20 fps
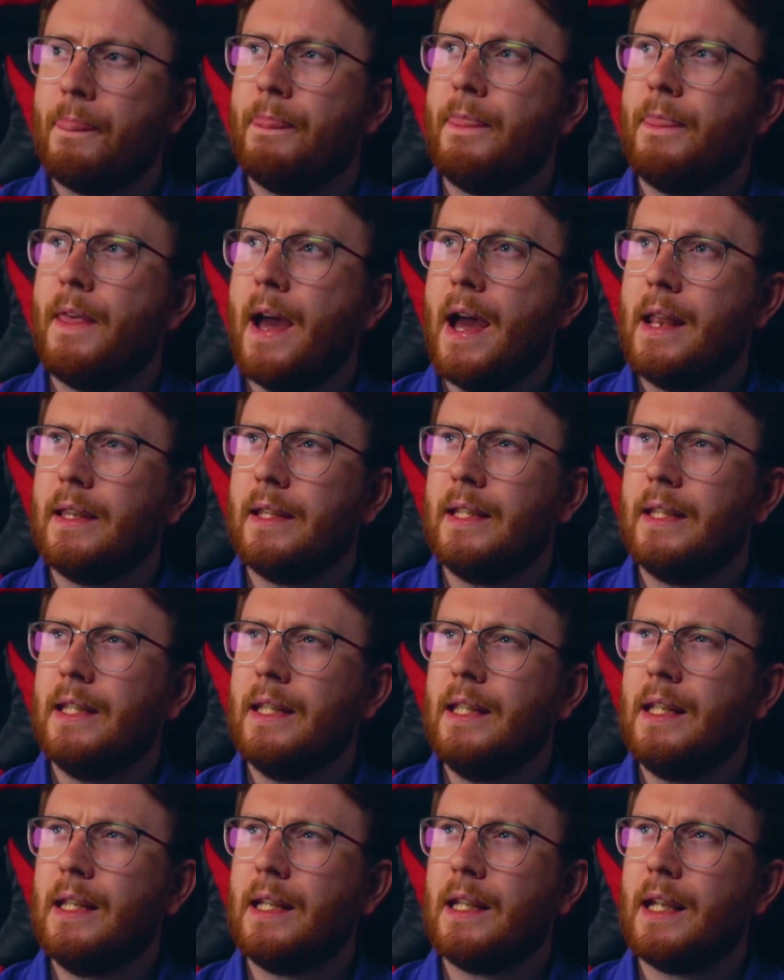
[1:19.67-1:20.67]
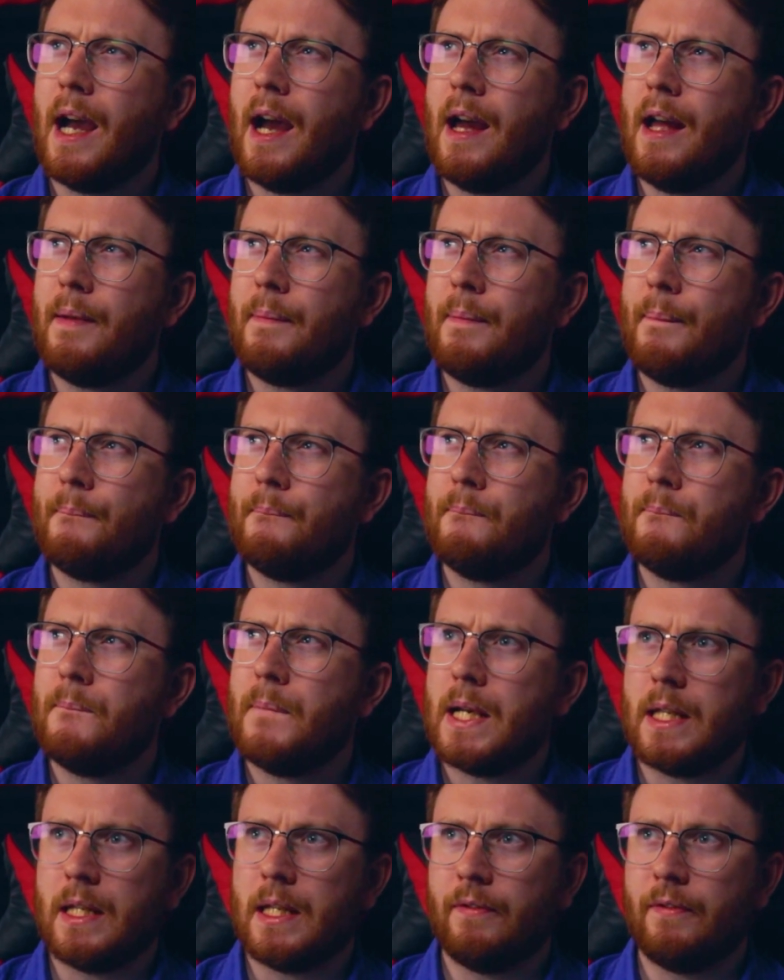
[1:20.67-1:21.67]
that he got
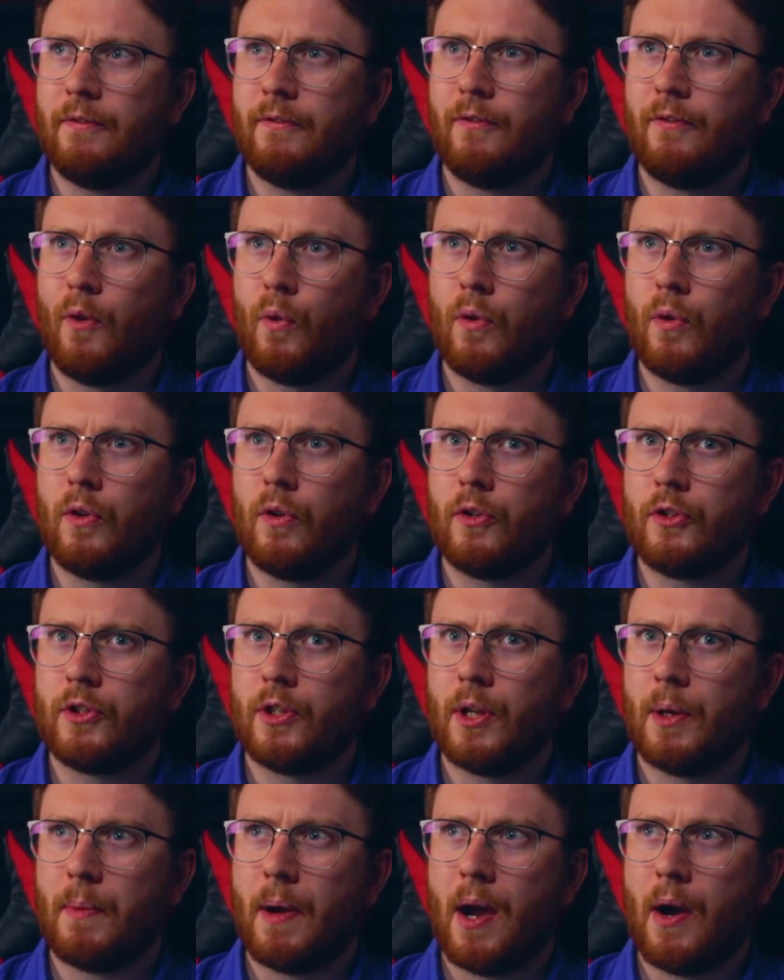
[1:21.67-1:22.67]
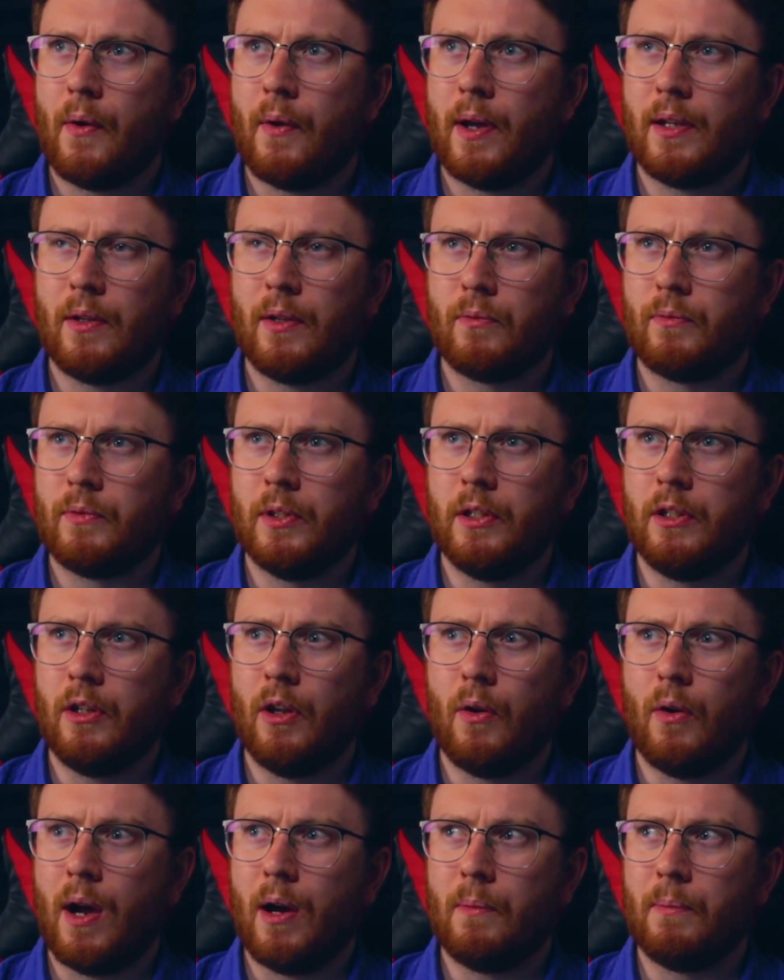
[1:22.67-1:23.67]
money for somehow. I don't really
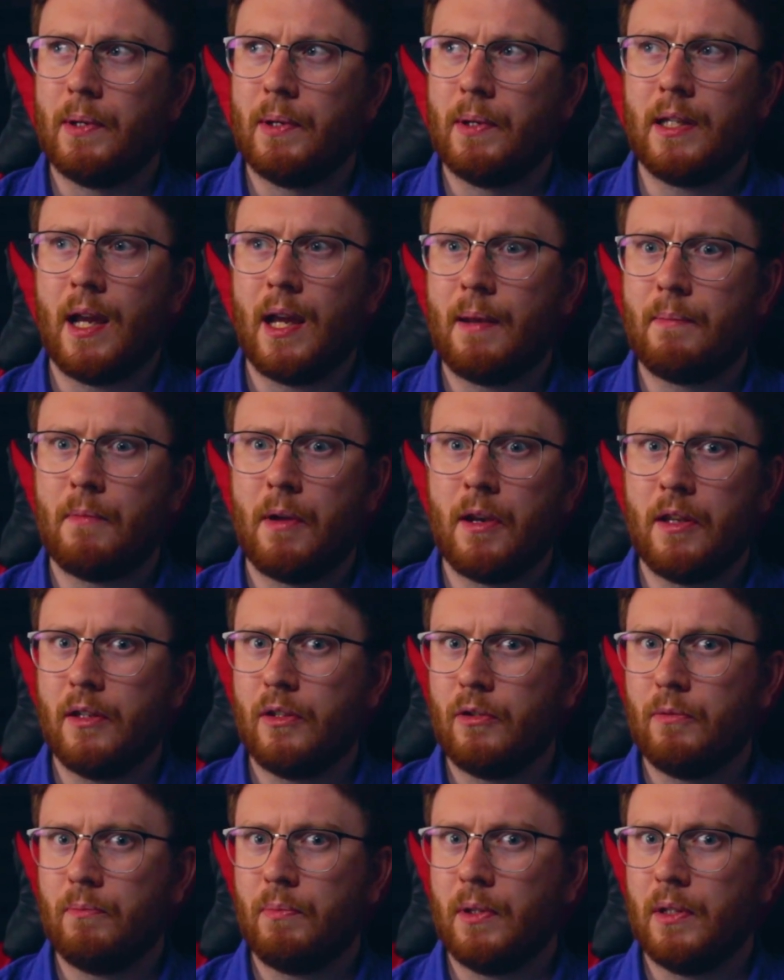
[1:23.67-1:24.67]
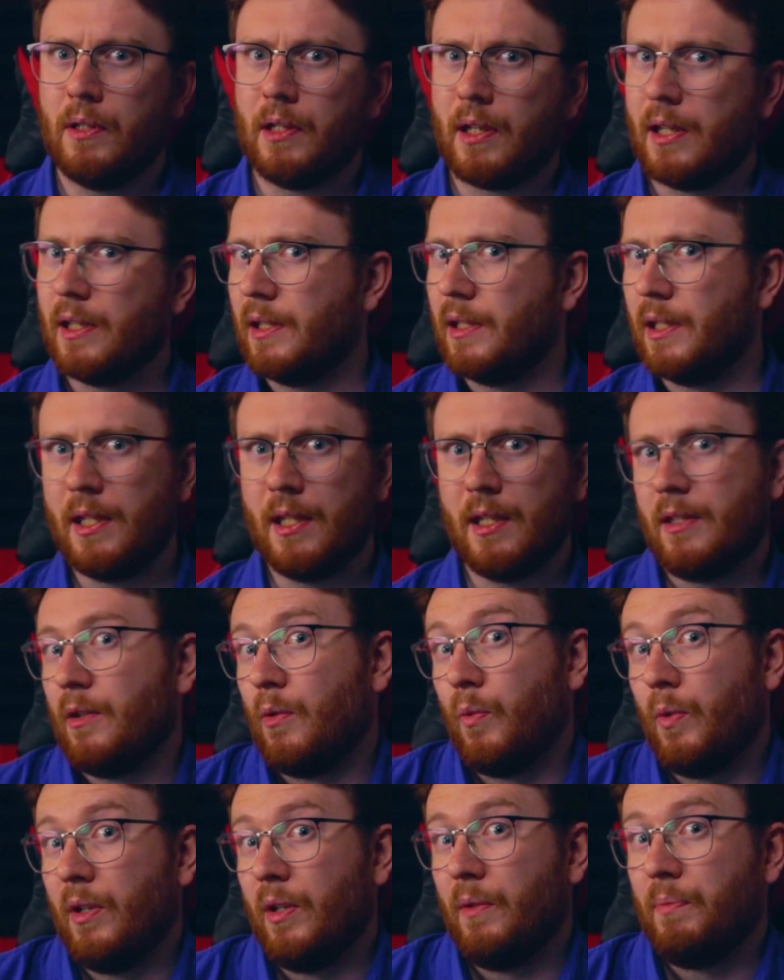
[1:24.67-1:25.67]
know how, but he got money to build a cantina
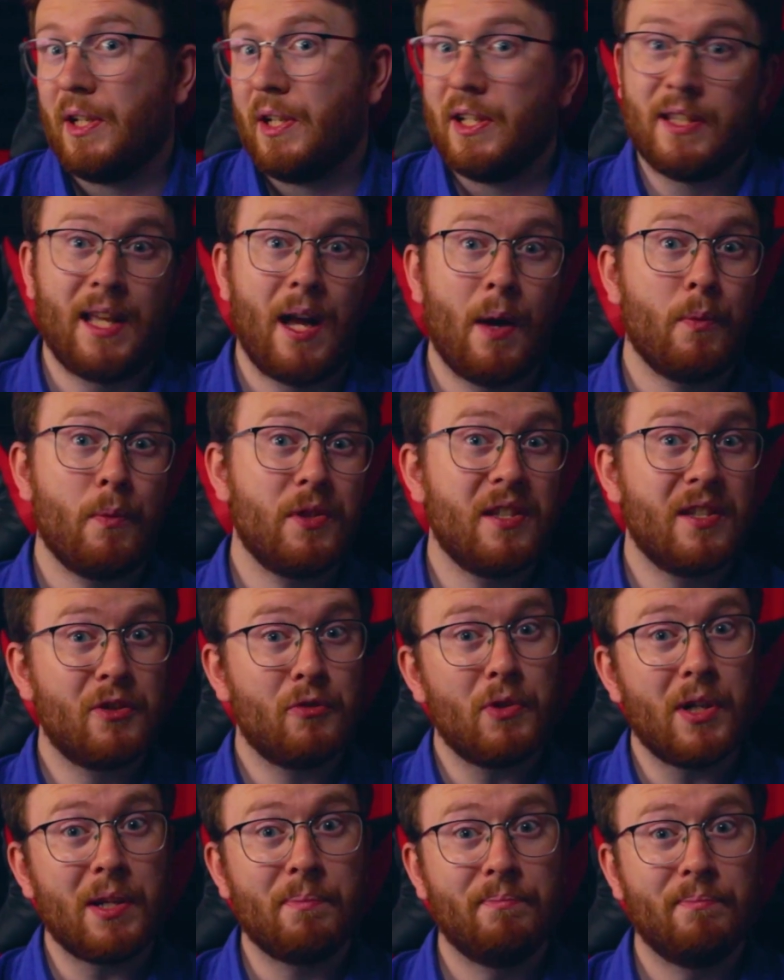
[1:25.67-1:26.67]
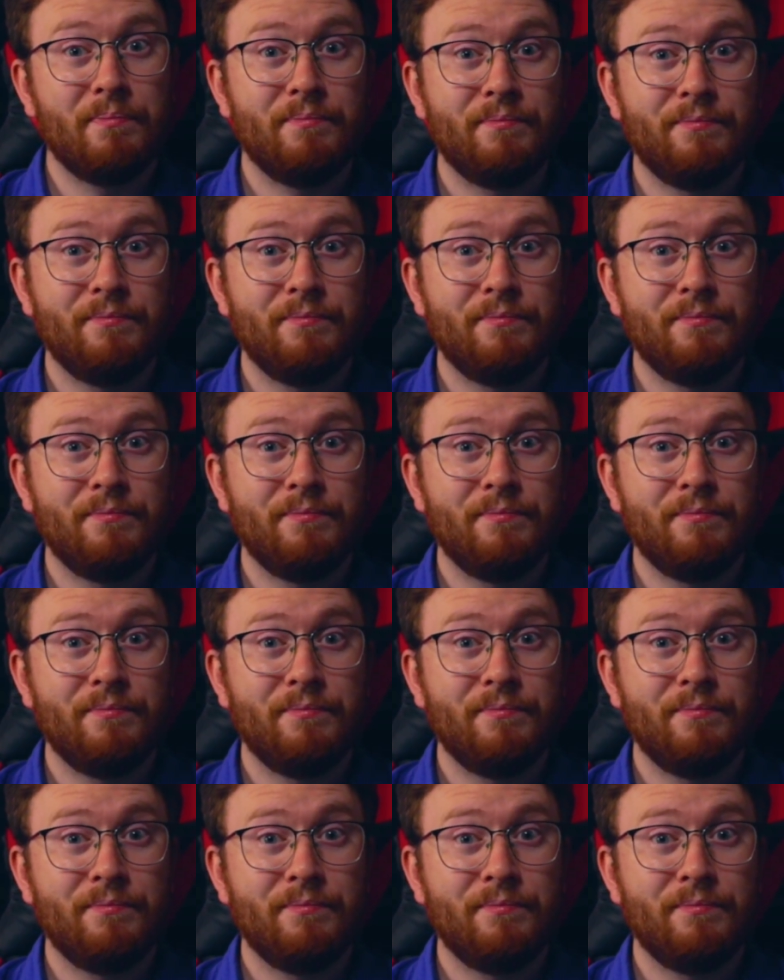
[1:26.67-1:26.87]
somewhere because that was his dream.